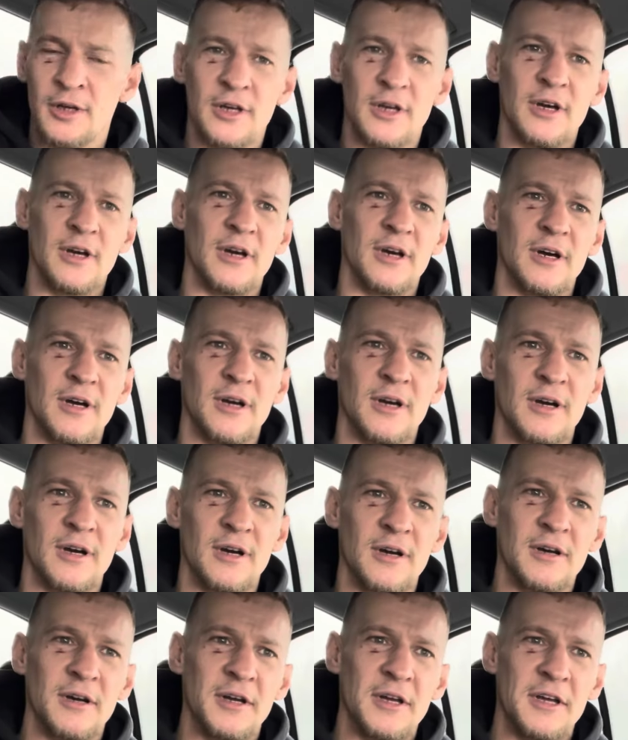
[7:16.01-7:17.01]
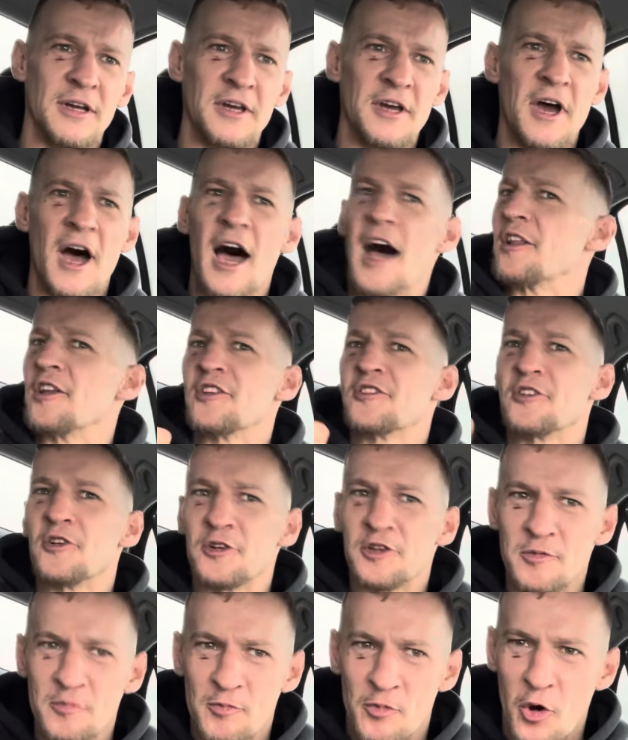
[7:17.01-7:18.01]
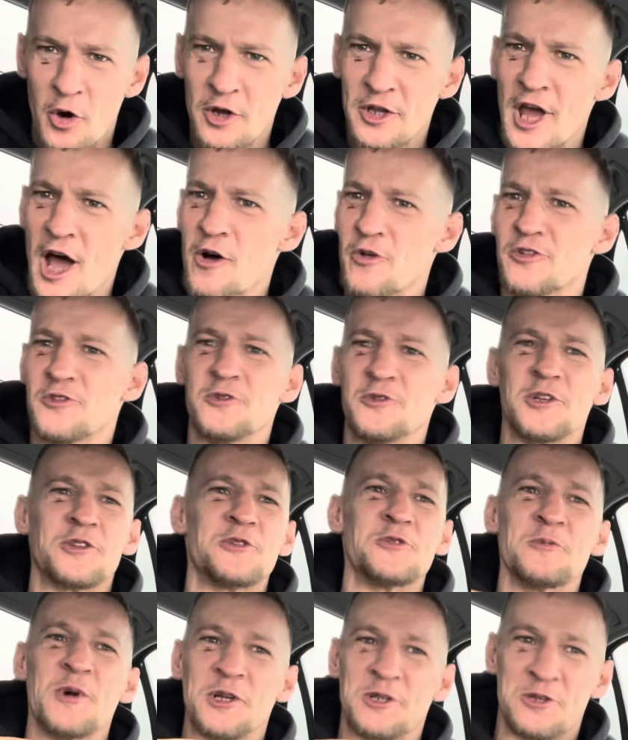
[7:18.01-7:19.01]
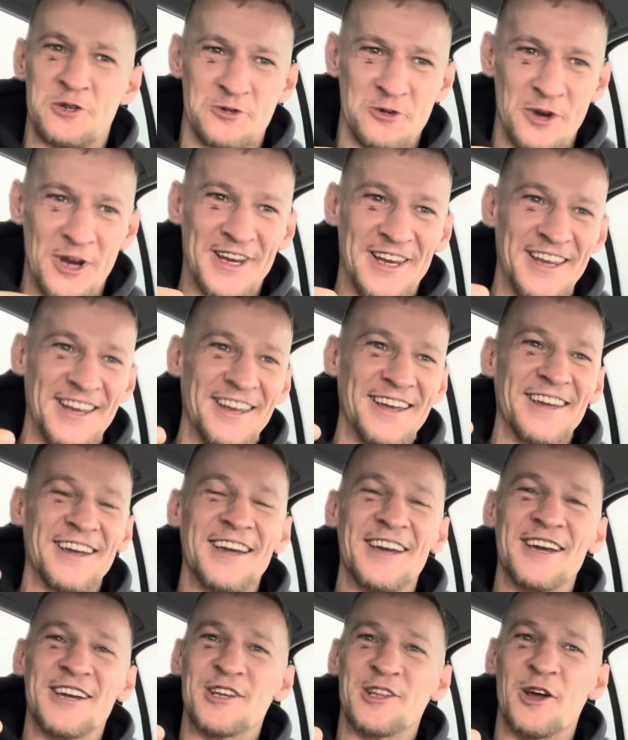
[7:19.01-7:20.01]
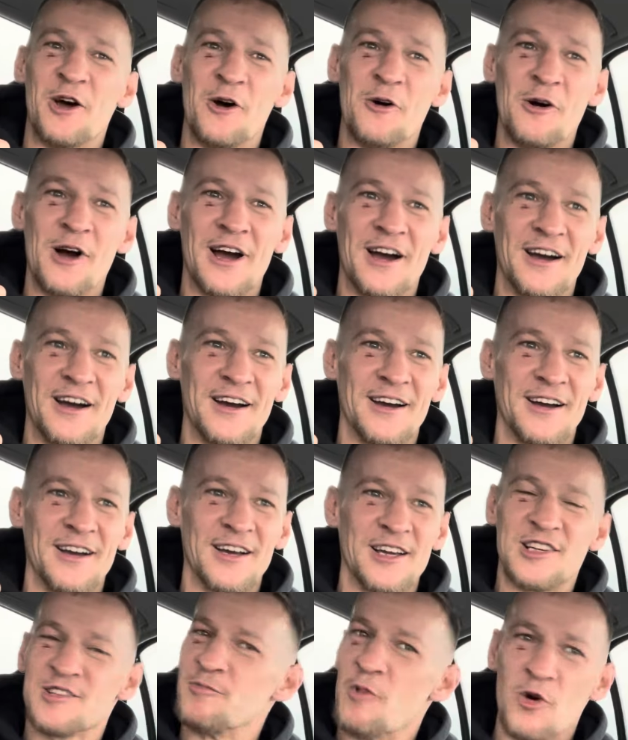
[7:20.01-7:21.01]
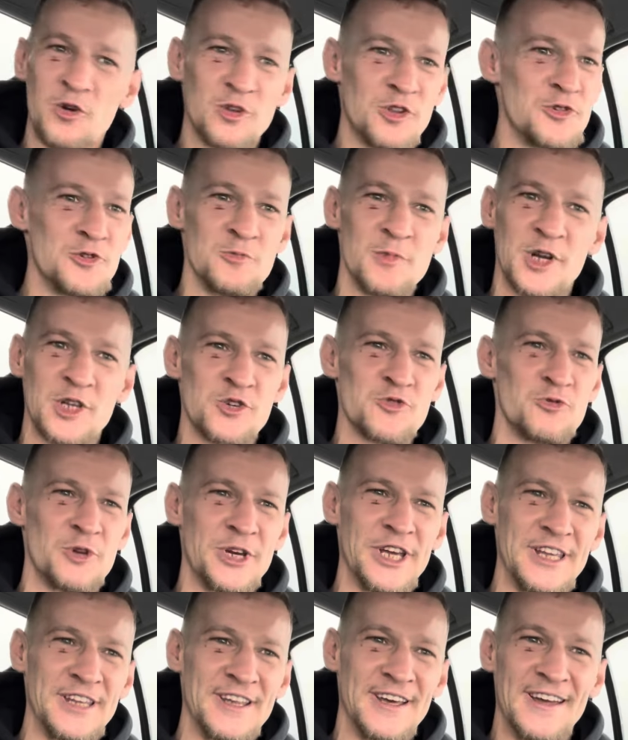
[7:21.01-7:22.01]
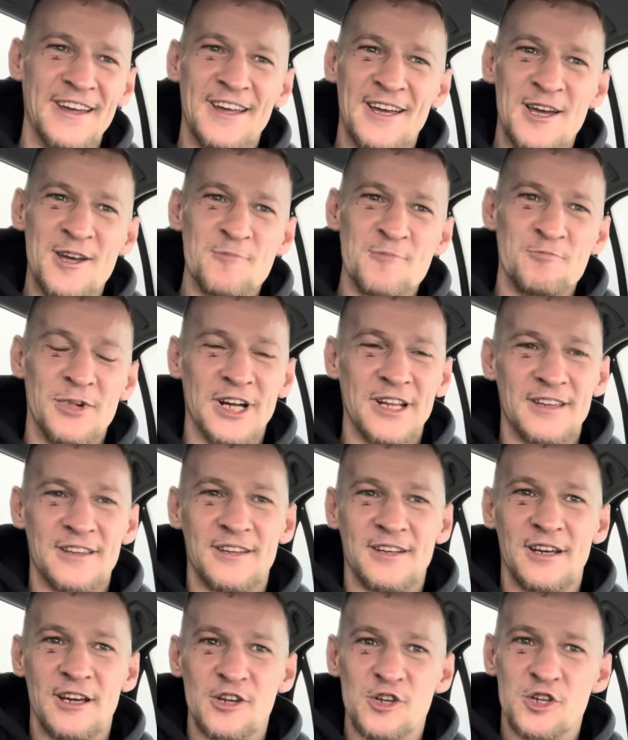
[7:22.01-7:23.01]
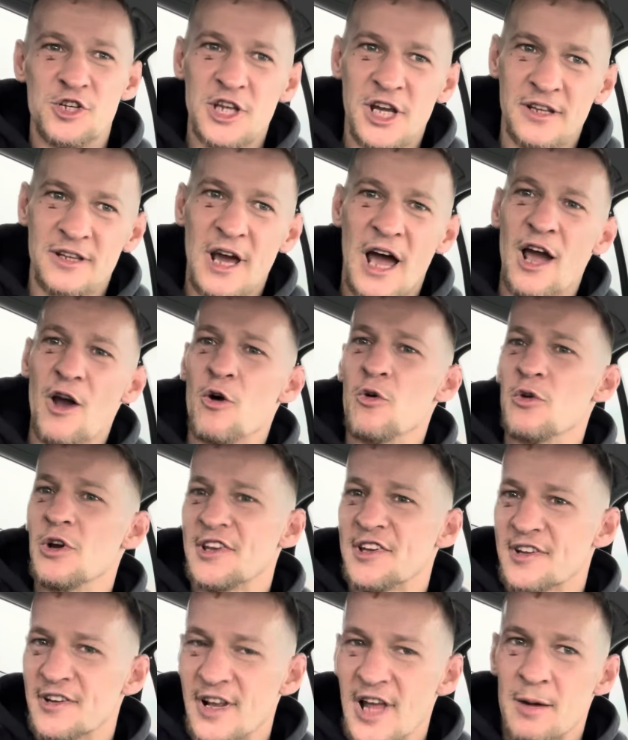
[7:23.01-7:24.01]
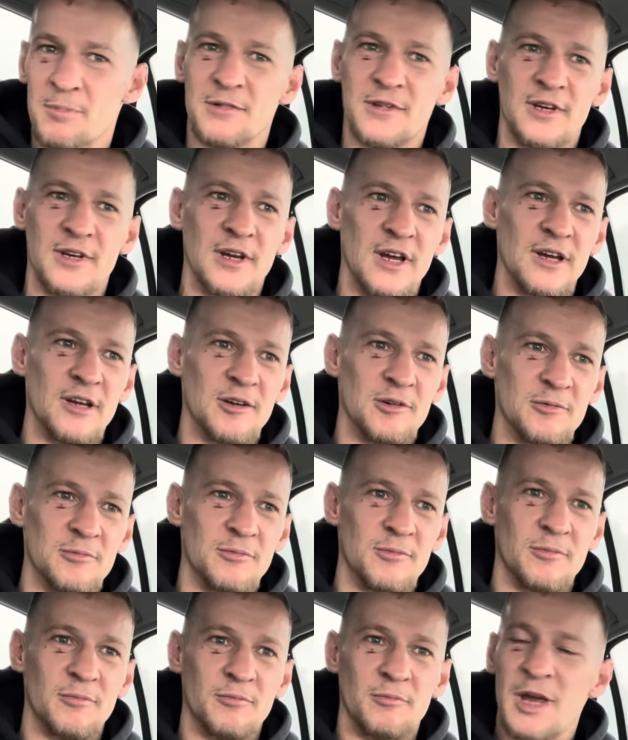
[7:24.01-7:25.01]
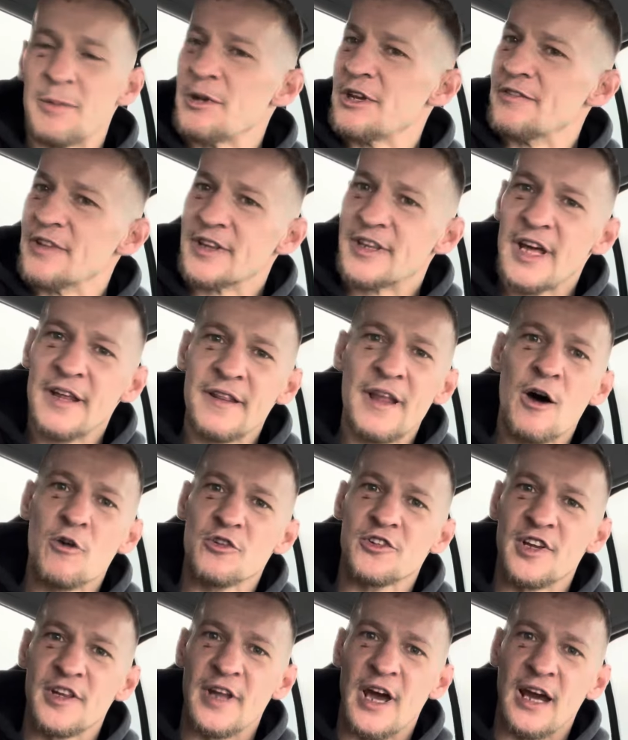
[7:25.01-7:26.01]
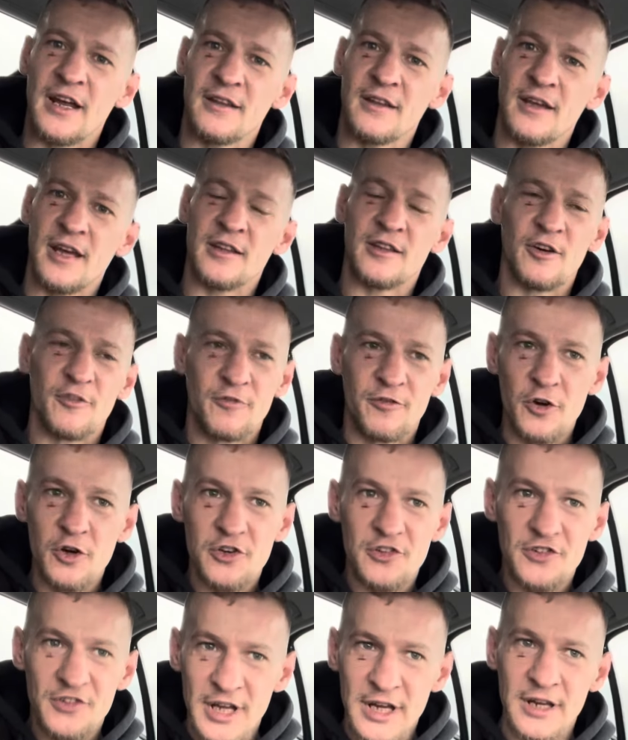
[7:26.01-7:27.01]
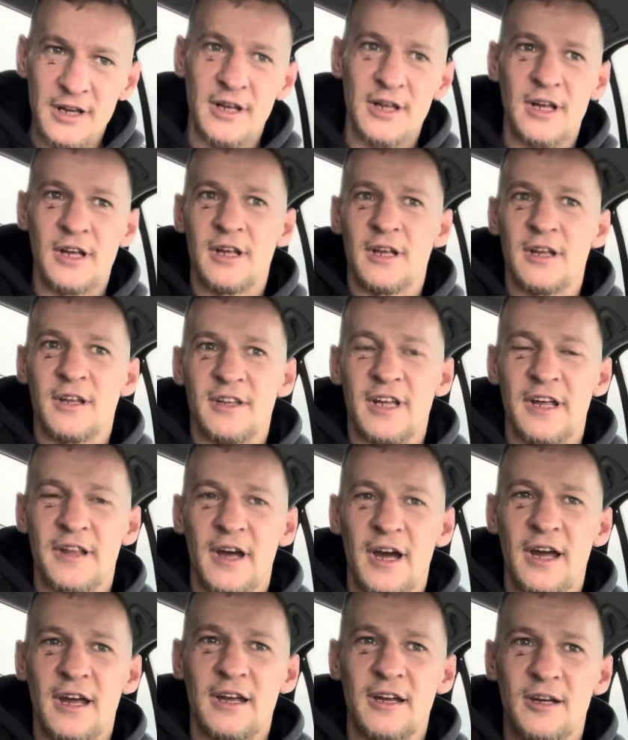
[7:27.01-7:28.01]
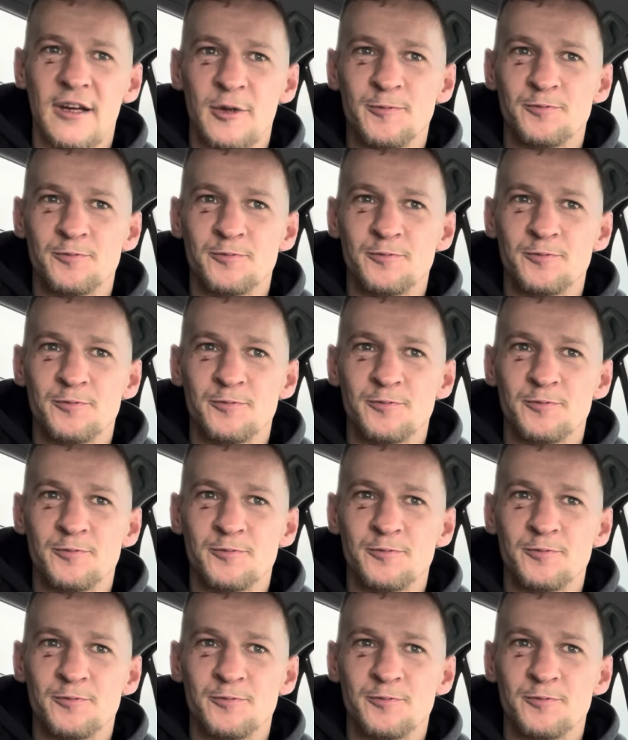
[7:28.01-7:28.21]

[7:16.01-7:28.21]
At a certain point, I was doing too much drinking, you know, smoked too much weed, but shit, I always slept maybe even 10 hours a night. And the first thing that I